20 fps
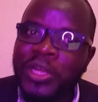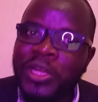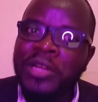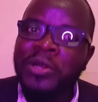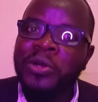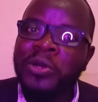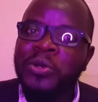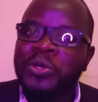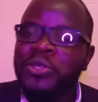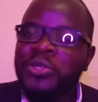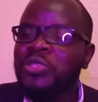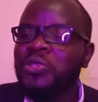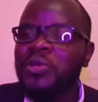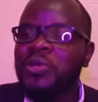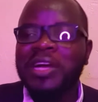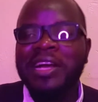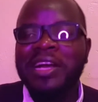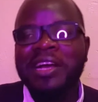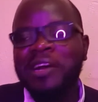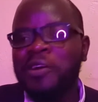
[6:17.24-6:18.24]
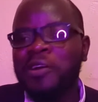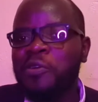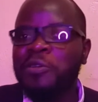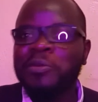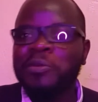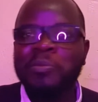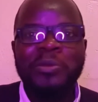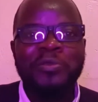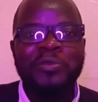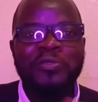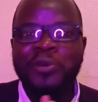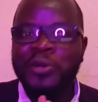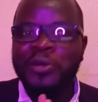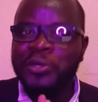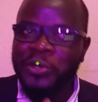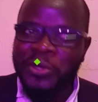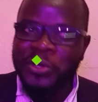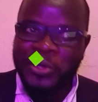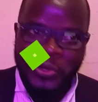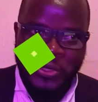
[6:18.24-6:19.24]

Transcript: will lose your account before you